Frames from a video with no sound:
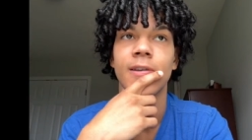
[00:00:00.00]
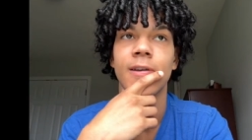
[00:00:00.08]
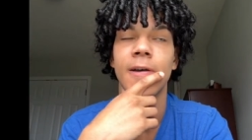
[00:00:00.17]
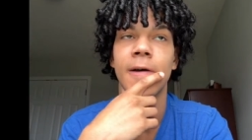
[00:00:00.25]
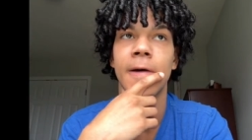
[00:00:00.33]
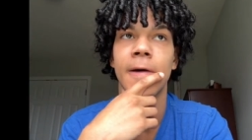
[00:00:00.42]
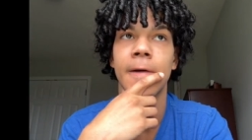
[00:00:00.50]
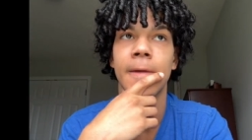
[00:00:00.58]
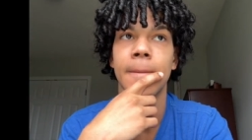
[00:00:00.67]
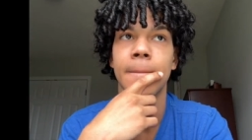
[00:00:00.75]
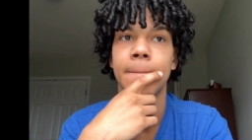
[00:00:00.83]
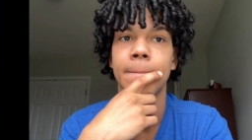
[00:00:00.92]

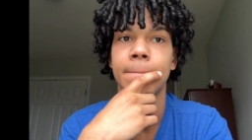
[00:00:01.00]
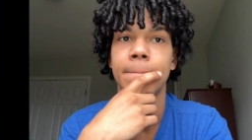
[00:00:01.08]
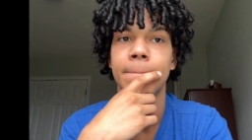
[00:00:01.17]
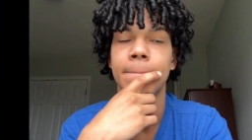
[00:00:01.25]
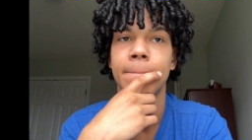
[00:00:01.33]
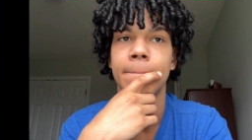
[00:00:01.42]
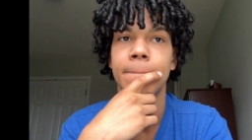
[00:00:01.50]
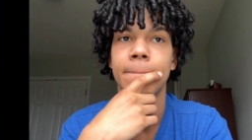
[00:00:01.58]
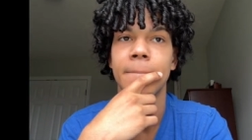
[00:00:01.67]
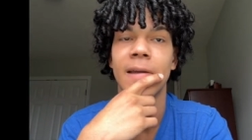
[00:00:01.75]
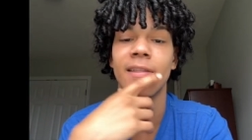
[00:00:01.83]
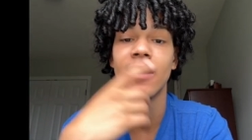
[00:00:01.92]
And
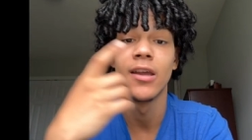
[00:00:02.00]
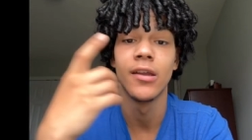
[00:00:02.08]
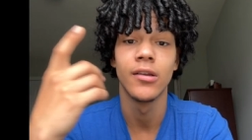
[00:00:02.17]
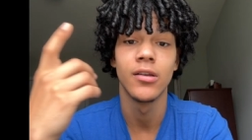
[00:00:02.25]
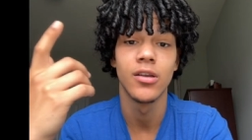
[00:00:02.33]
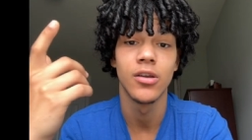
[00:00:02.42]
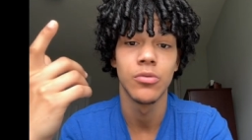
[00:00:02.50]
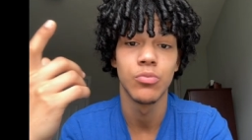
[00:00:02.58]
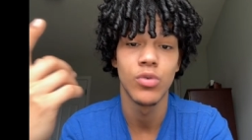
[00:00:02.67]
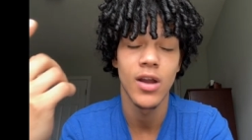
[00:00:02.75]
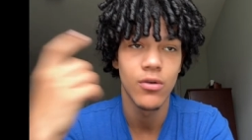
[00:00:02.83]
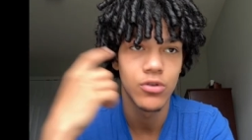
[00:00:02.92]
then
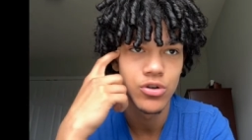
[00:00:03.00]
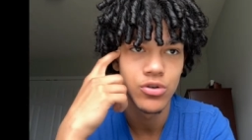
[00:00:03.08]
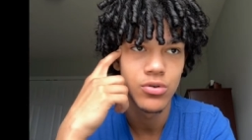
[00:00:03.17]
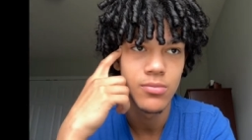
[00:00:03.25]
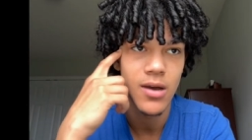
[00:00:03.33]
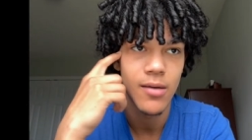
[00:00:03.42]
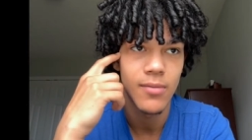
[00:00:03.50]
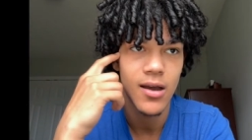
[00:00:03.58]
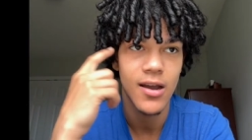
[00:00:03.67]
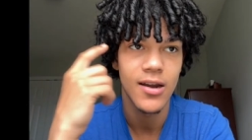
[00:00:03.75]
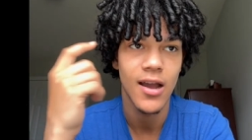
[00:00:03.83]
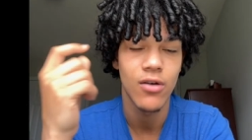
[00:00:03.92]
what I would do in my
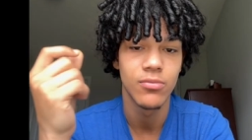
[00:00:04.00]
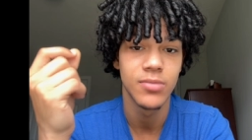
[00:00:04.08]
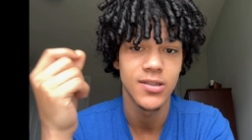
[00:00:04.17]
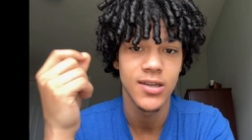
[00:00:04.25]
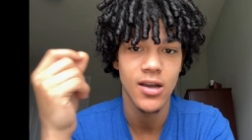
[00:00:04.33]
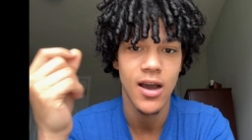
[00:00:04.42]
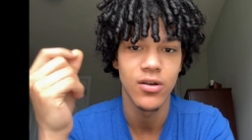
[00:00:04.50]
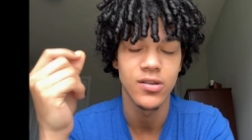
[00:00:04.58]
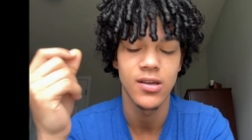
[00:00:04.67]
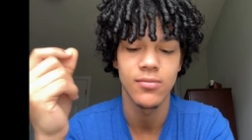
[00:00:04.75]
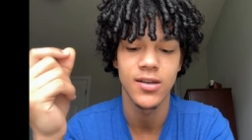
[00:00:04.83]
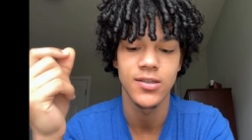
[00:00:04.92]
mind, I would
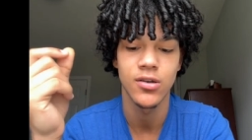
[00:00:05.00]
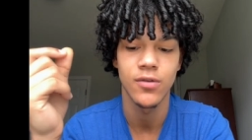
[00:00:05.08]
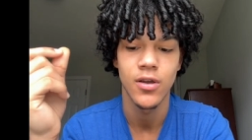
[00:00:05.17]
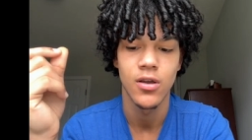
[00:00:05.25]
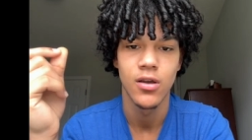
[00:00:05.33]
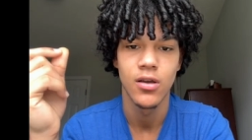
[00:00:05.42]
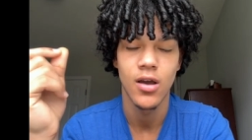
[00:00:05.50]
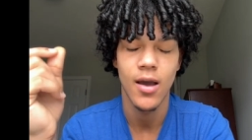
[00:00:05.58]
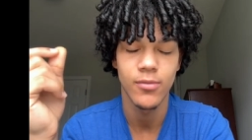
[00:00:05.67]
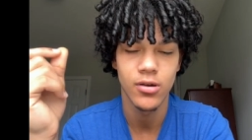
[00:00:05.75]
tell myself, I'm gonna